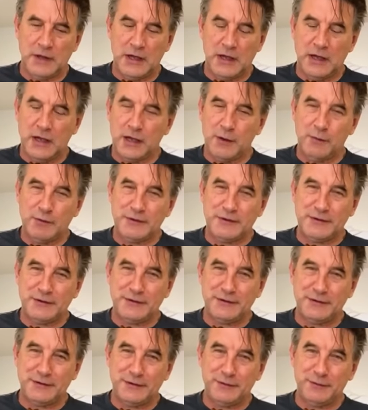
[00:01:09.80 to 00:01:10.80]
I
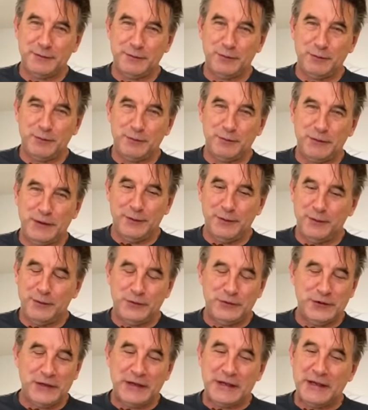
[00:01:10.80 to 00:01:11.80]
was
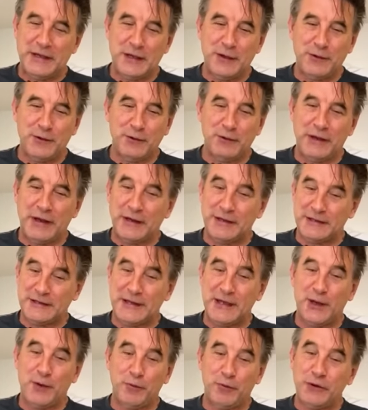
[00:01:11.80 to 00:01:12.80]
checking out your latest
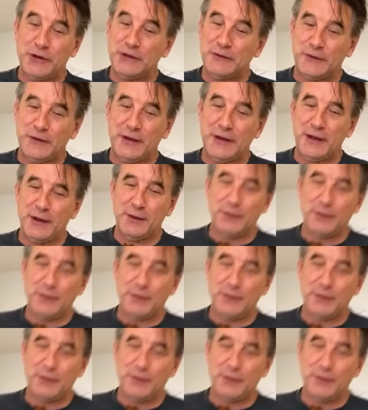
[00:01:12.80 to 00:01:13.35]
Cal Preach video.